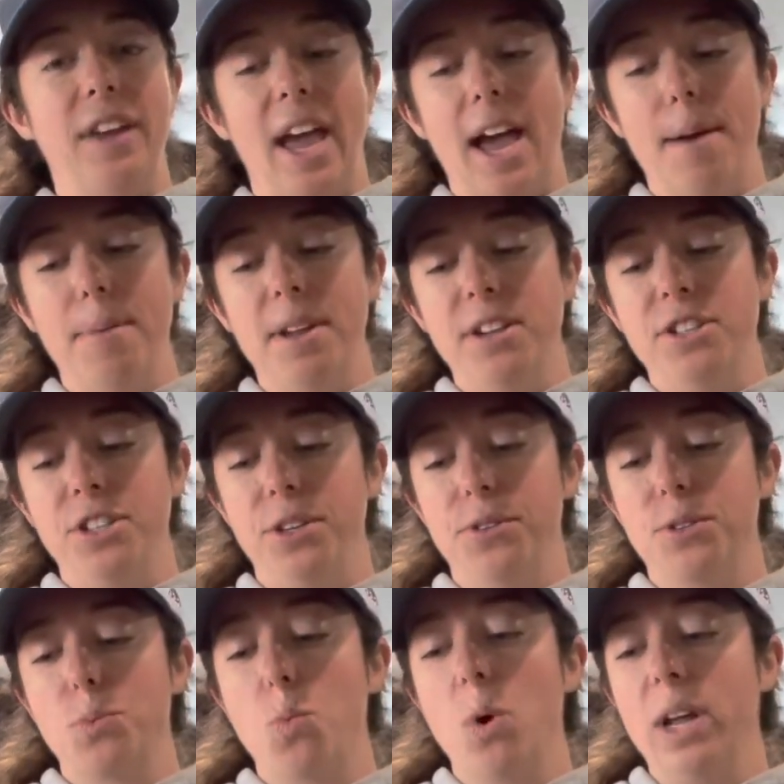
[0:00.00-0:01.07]
cabbage,
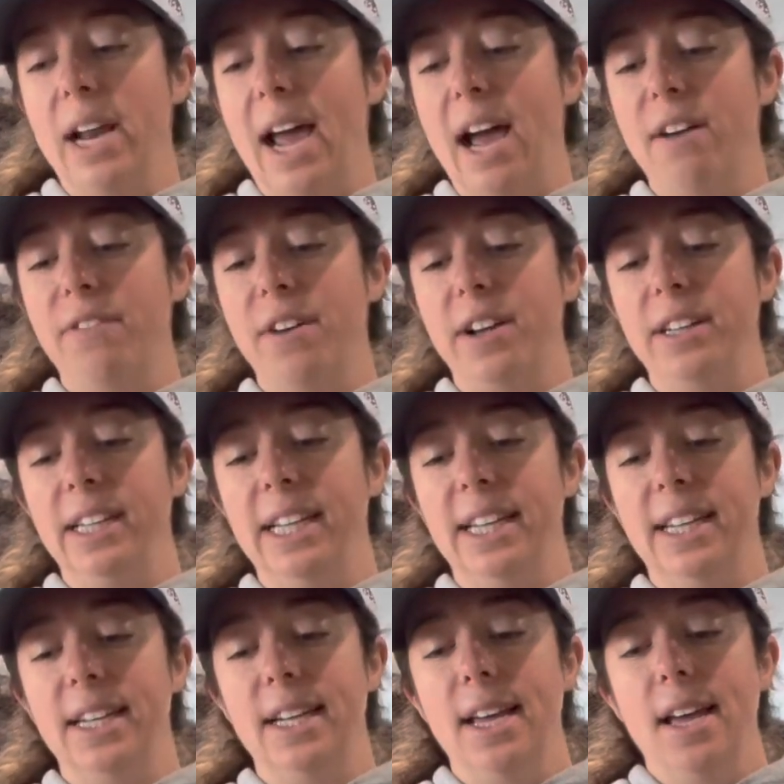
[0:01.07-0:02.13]
use 1/2
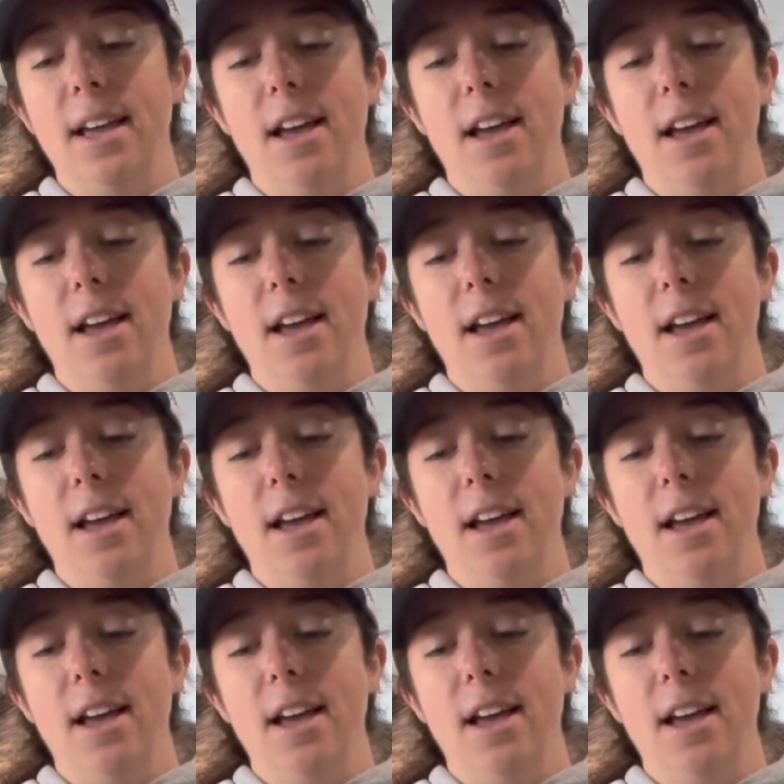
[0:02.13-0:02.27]
onion,